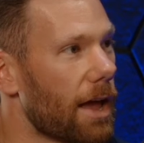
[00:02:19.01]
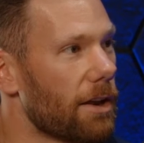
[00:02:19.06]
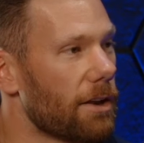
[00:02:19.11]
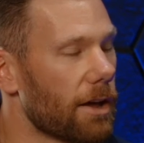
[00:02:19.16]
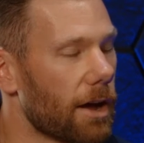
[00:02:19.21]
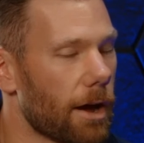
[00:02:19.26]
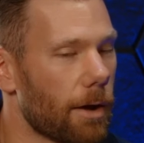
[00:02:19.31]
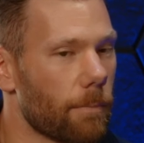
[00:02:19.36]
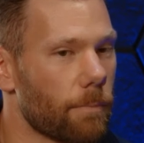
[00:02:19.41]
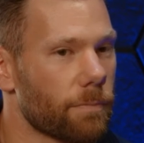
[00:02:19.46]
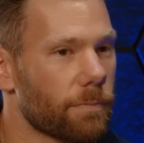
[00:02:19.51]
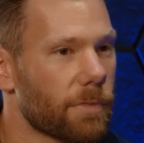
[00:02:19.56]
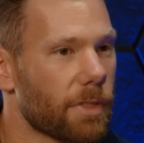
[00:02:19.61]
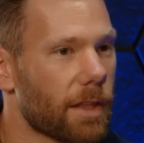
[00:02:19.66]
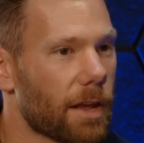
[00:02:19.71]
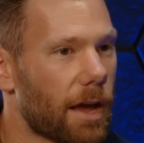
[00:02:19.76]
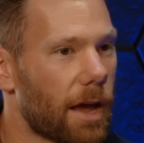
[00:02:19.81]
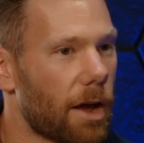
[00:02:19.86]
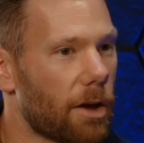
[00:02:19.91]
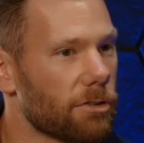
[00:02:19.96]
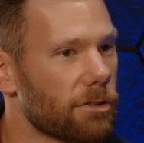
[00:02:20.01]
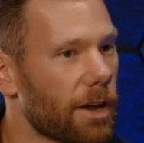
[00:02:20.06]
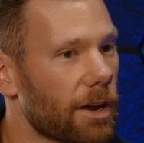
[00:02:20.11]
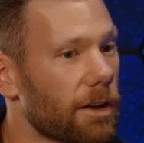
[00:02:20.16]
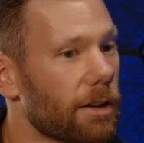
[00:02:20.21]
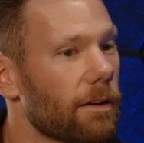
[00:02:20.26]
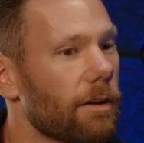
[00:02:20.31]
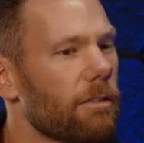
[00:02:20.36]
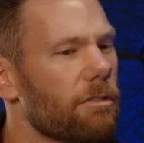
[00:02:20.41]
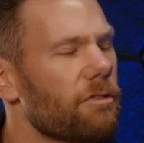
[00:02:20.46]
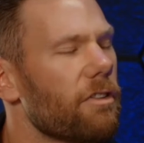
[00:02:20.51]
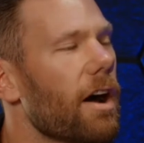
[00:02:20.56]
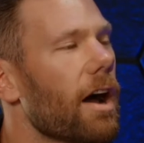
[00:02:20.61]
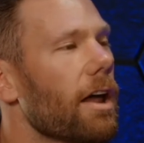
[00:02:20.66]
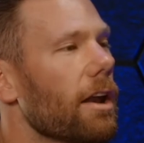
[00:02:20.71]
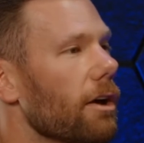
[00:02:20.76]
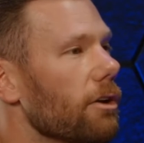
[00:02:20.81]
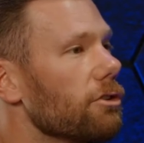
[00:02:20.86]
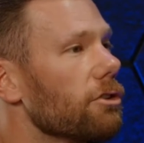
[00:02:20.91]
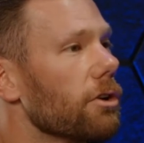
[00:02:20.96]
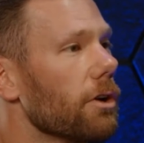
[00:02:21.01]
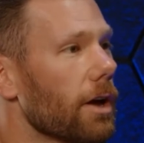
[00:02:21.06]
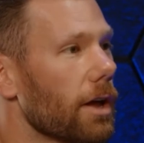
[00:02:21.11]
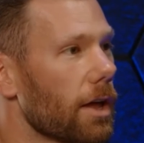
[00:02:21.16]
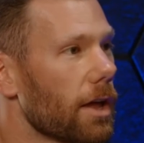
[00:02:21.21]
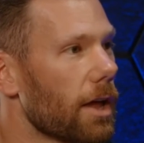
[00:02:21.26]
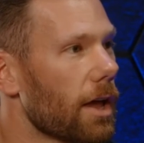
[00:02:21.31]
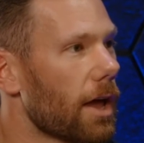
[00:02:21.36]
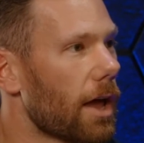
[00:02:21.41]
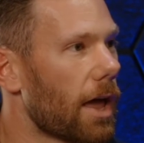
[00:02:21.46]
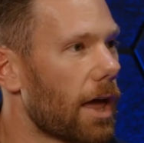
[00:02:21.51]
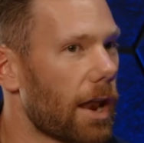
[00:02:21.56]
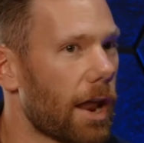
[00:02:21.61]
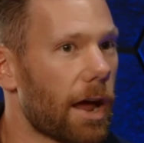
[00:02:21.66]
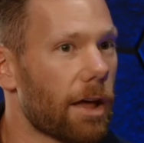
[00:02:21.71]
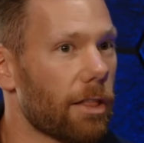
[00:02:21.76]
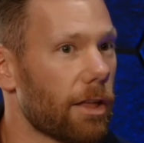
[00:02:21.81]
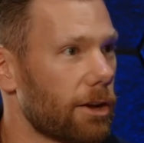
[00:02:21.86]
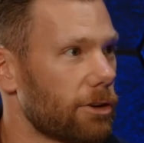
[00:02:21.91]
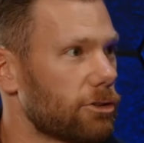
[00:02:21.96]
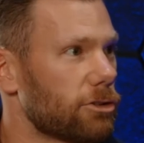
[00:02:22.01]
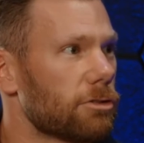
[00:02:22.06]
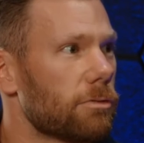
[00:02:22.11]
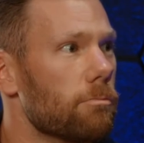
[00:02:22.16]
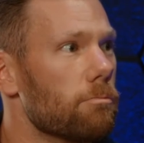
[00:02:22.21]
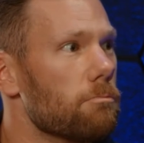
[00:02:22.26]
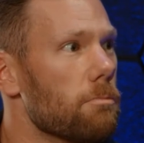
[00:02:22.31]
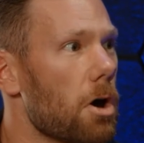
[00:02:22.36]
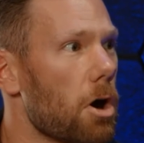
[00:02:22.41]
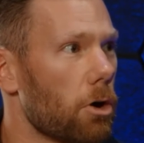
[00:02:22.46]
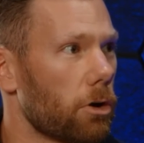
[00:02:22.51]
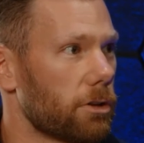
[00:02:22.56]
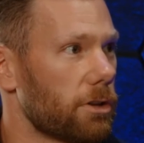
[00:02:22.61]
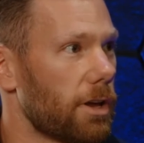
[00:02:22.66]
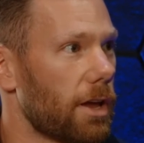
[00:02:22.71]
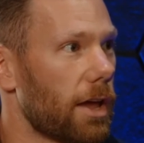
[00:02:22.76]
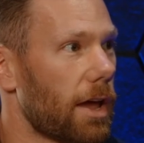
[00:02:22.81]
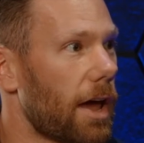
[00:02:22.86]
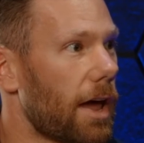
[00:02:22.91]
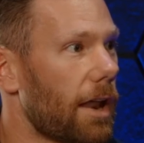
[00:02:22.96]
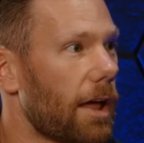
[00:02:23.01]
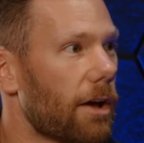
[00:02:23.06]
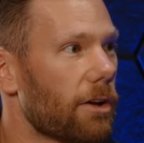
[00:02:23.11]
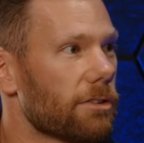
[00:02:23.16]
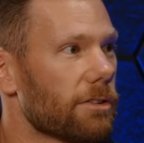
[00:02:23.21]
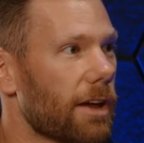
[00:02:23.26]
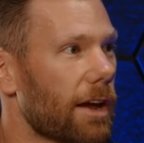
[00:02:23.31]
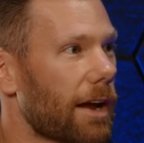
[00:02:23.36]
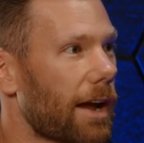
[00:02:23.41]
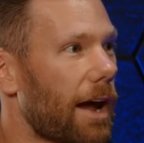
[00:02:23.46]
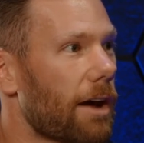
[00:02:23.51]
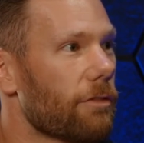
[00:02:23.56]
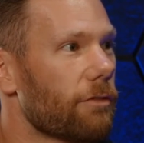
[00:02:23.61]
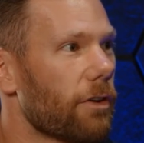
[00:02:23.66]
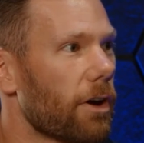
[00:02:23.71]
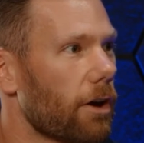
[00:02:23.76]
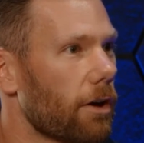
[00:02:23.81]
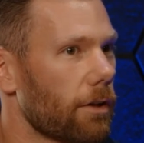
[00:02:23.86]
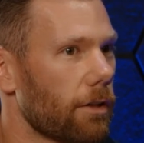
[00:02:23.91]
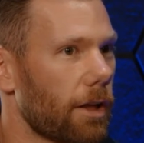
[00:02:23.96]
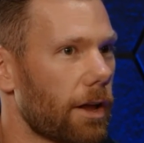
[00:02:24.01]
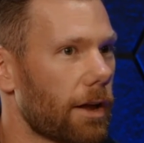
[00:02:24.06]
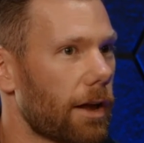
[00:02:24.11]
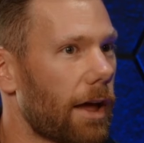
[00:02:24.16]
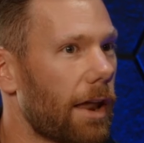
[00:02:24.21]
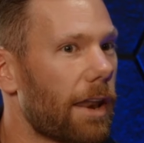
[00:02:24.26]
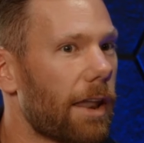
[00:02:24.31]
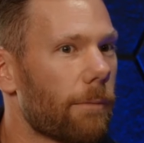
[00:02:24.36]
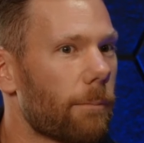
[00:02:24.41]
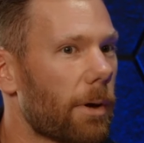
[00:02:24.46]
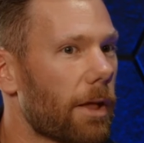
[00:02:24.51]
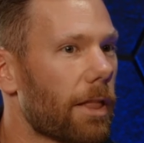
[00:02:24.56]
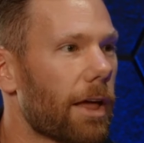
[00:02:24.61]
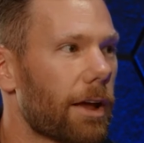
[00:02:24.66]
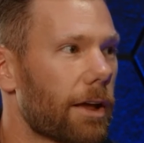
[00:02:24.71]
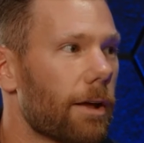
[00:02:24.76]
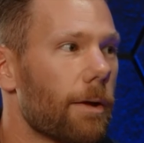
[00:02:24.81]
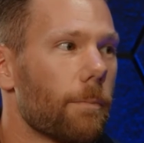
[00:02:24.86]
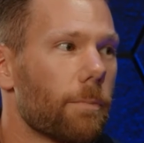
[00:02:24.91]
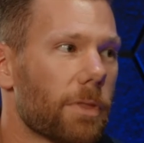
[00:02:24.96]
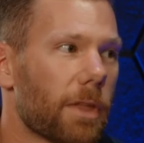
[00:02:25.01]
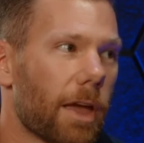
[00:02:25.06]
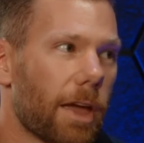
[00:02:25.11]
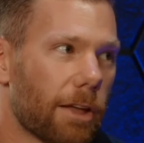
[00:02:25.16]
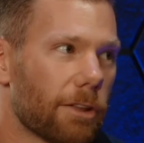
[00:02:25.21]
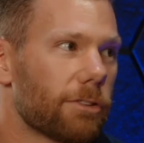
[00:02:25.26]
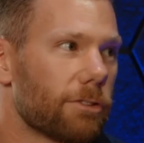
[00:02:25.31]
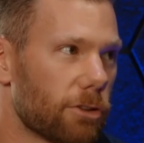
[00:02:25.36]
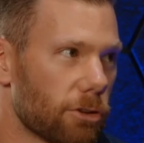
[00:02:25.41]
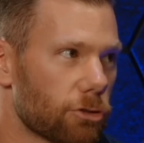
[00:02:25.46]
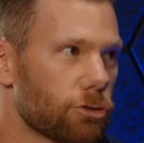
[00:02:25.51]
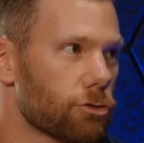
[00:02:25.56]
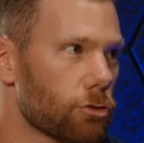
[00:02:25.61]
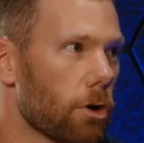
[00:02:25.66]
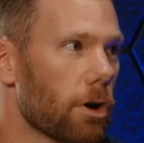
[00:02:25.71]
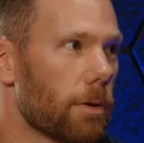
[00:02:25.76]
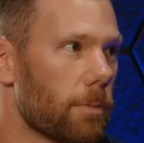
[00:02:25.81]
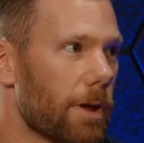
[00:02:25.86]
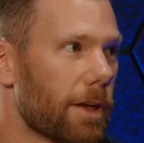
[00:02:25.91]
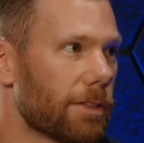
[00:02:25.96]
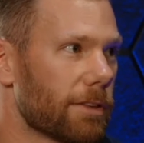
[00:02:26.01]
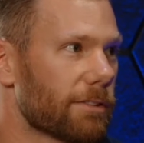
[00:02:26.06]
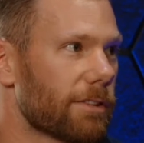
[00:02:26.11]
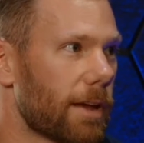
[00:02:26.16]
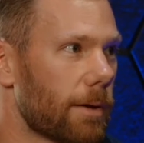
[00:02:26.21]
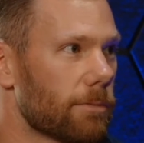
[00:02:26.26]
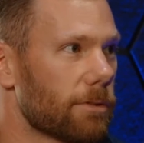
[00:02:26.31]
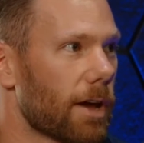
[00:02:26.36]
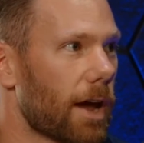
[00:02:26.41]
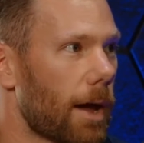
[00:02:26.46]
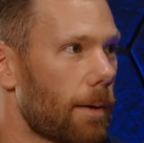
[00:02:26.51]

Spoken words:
And I was like, fine, I'll do it. And I smoked it, and I was like, I felt like, but it destroyed me at the same time.